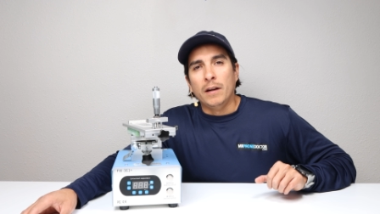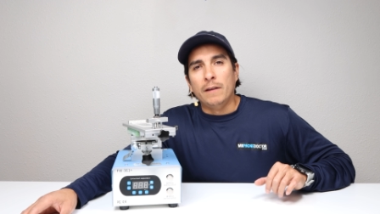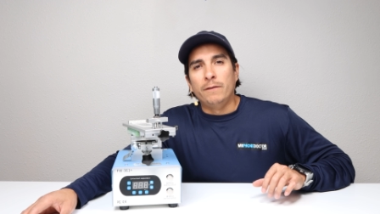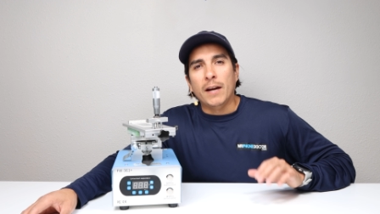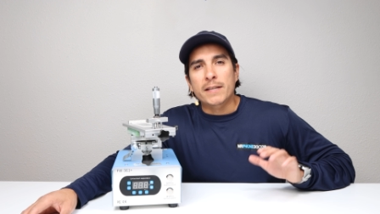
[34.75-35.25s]

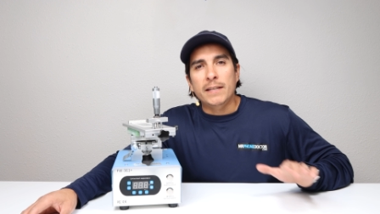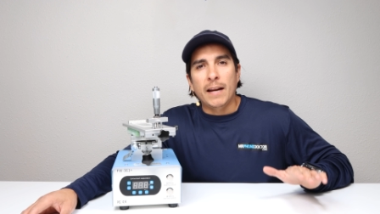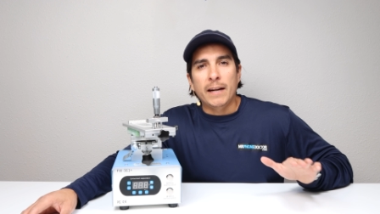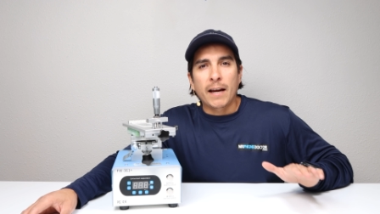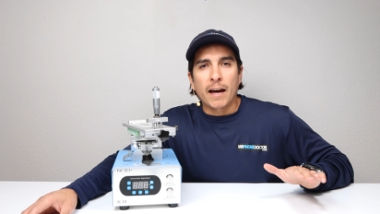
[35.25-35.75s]
If you guys
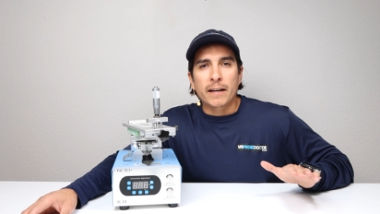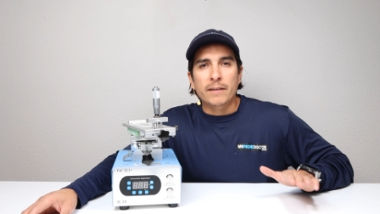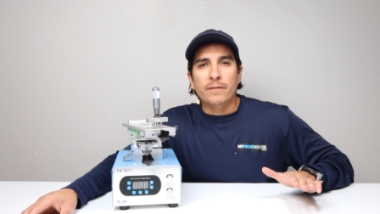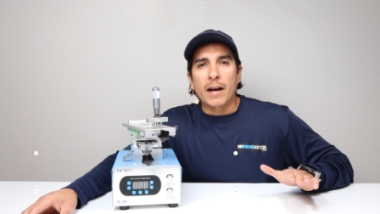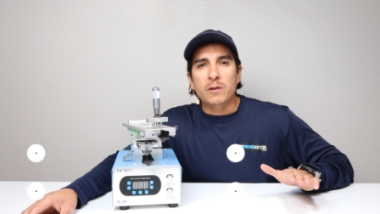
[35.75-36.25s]
need any kind of
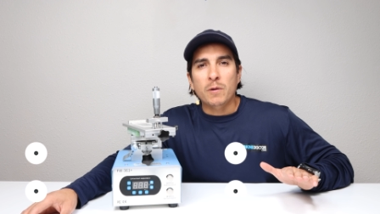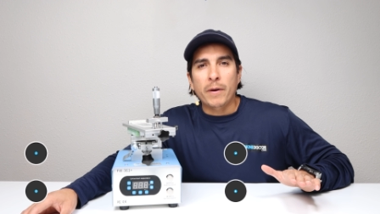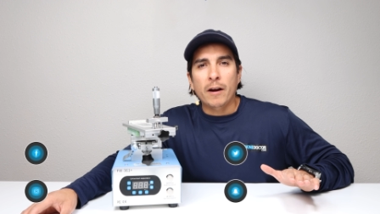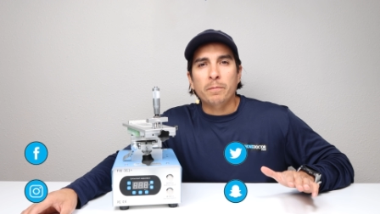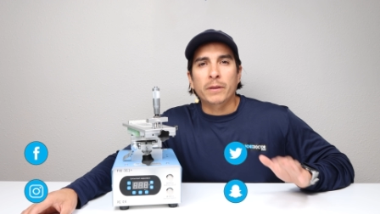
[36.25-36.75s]
device
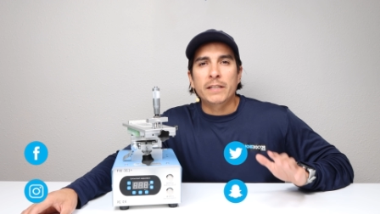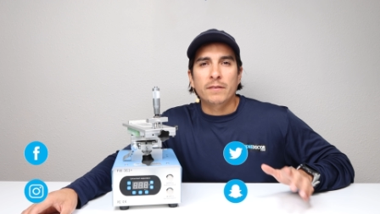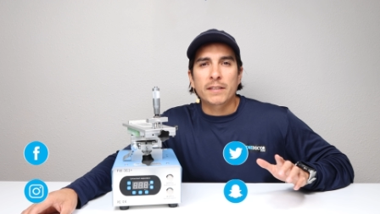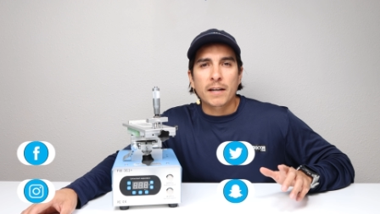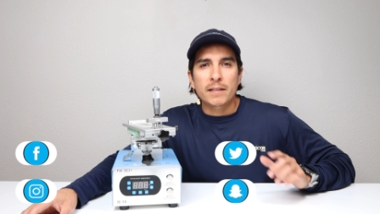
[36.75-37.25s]
repair, please
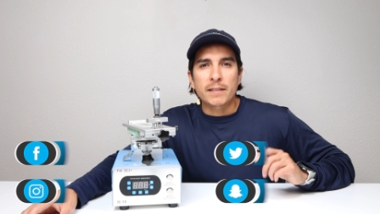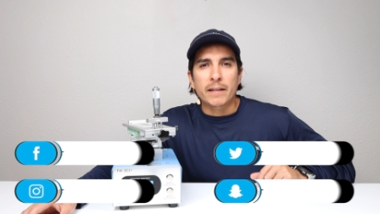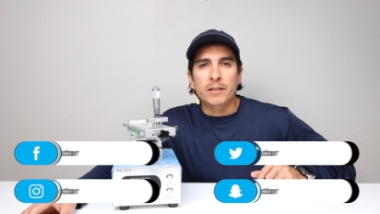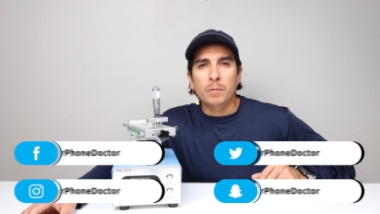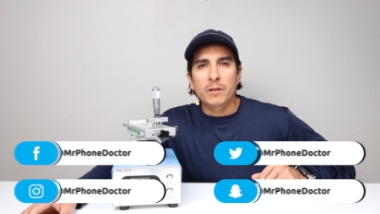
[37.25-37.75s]
visit us
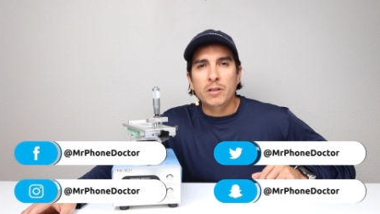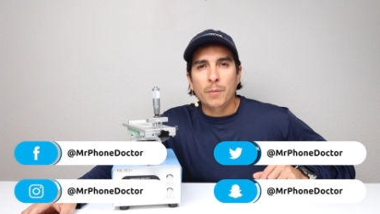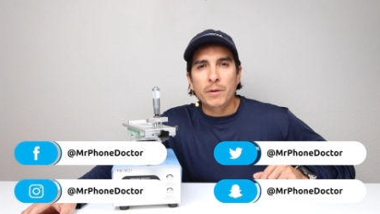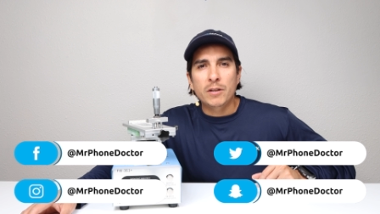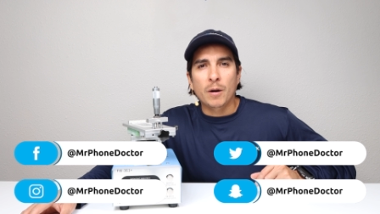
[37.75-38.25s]
at
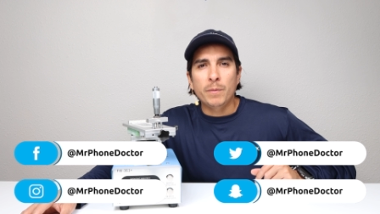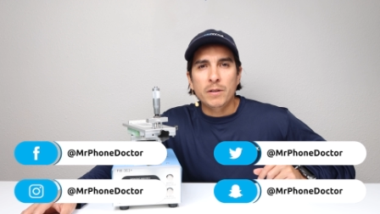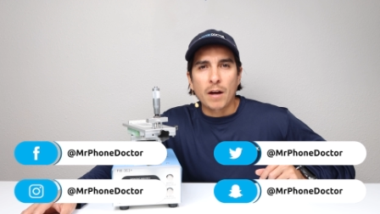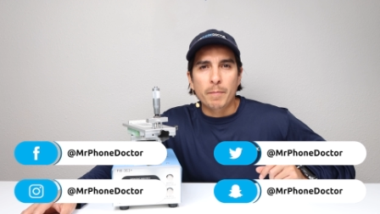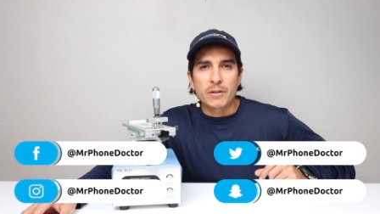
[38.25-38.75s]

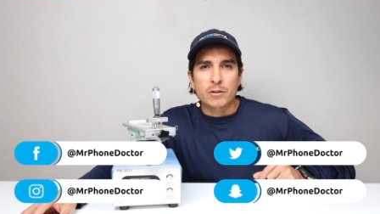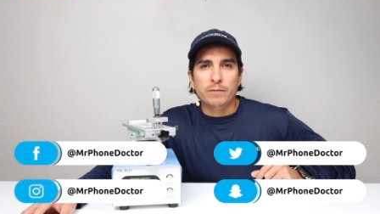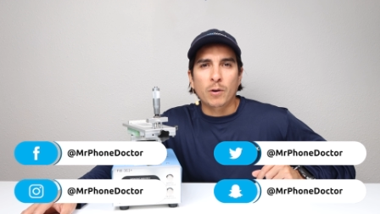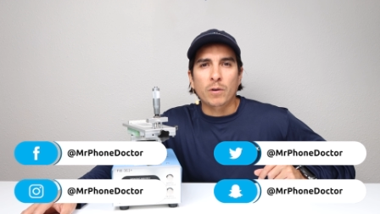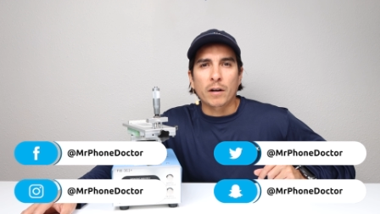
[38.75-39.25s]

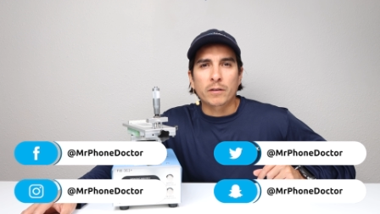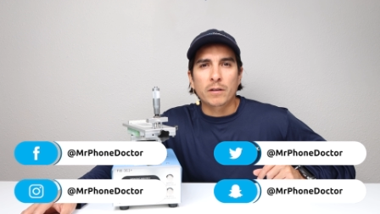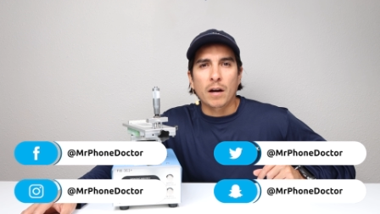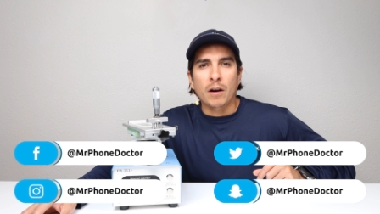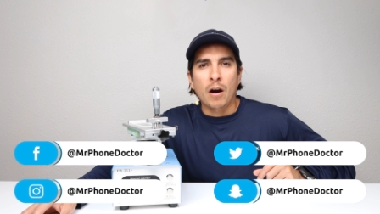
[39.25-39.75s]

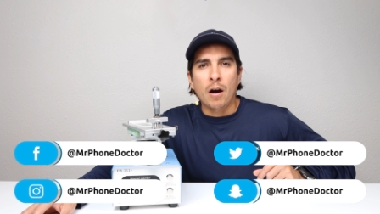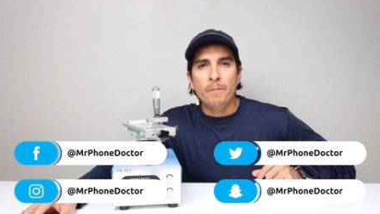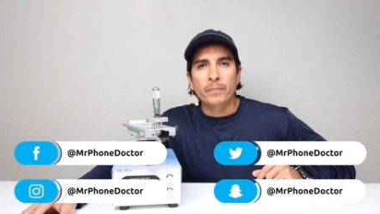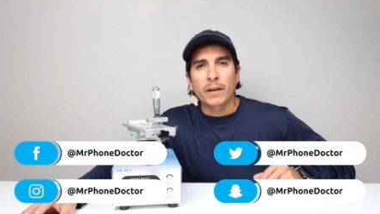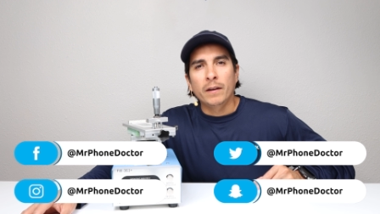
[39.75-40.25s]

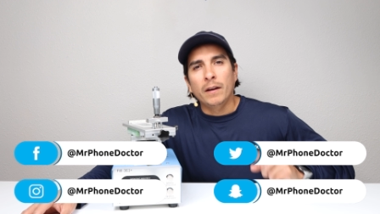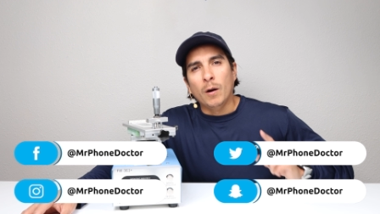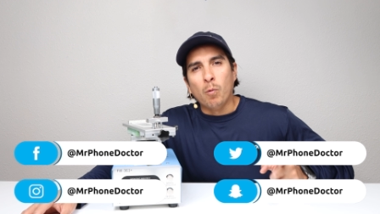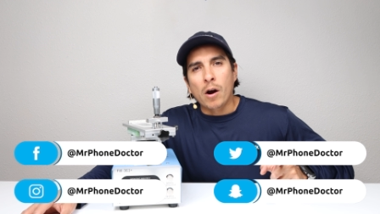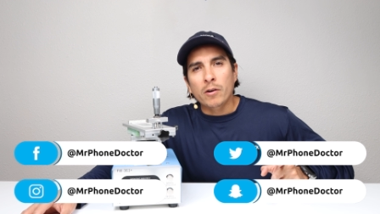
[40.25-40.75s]
www.mrphonedoctor.com.
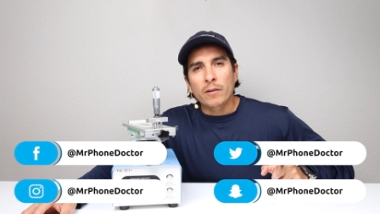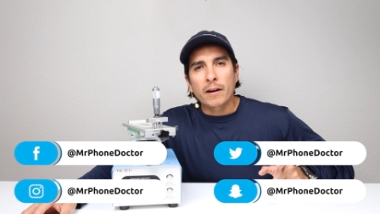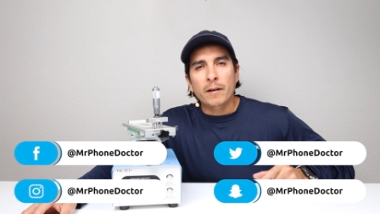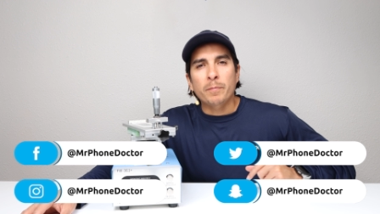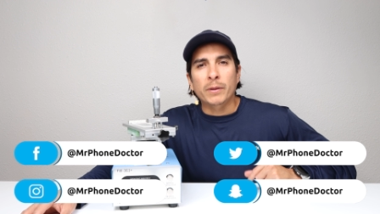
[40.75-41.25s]
And while you're
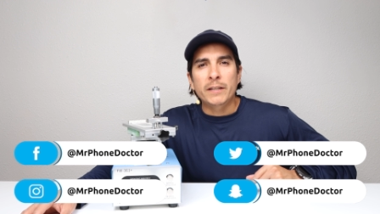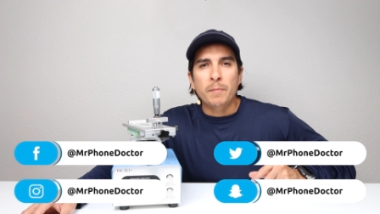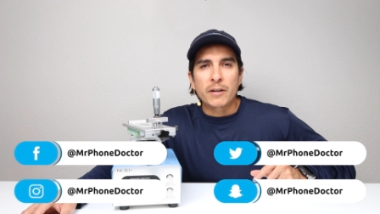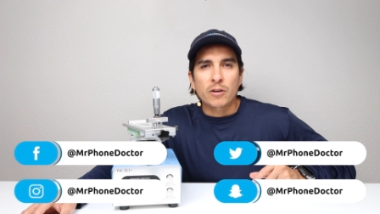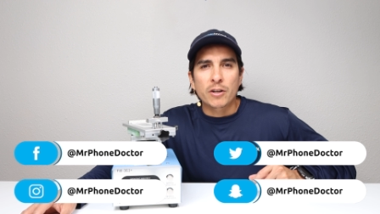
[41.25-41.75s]
there,
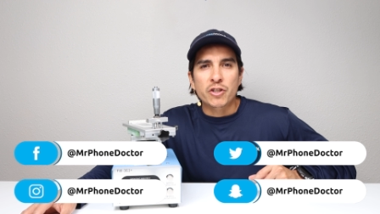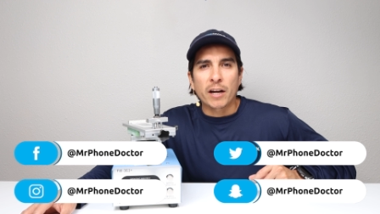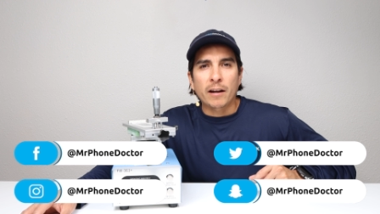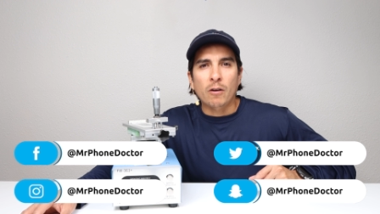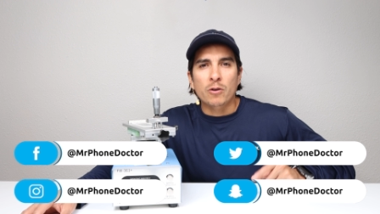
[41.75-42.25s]
please make sure to
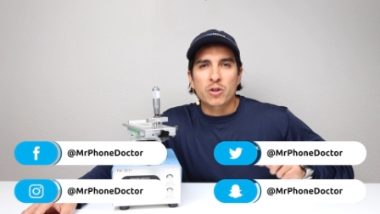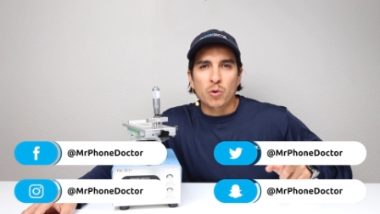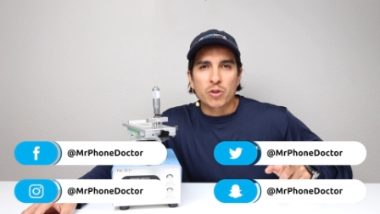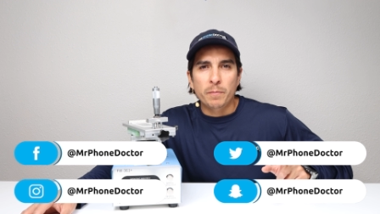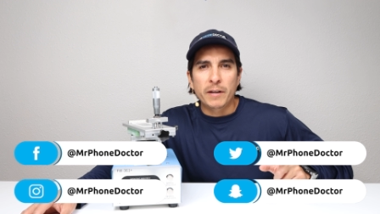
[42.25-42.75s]
check out our
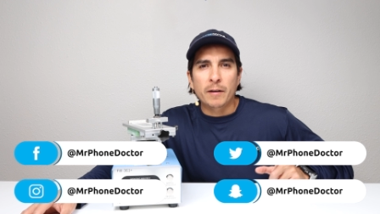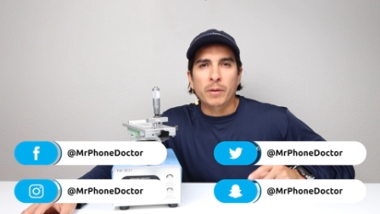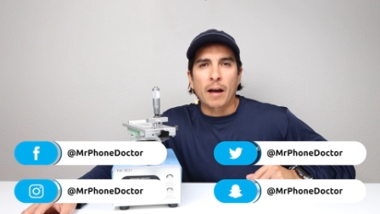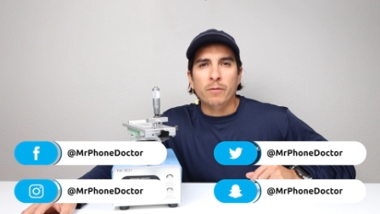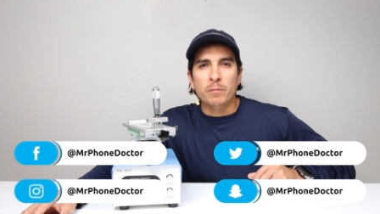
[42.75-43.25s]
social media
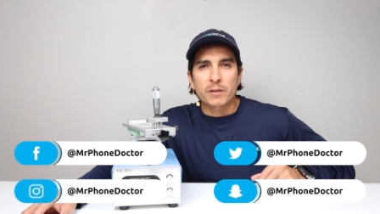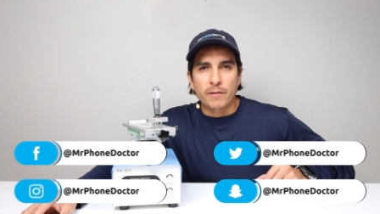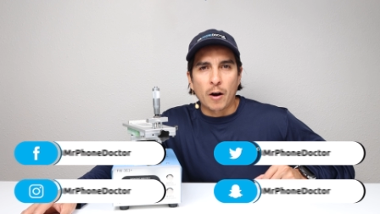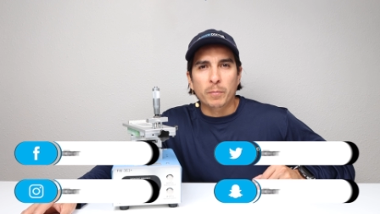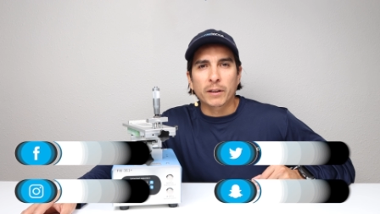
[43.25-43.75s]
platforms
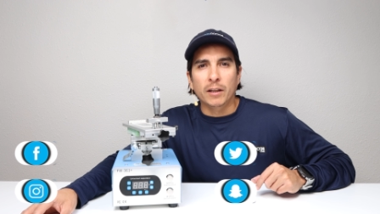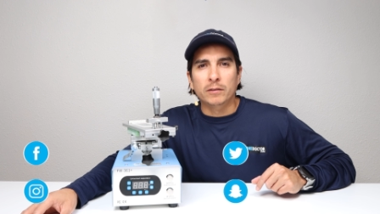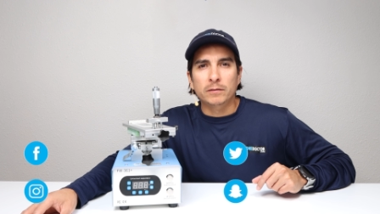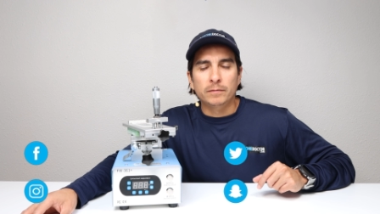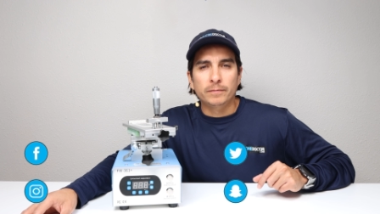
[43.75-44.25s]
found below.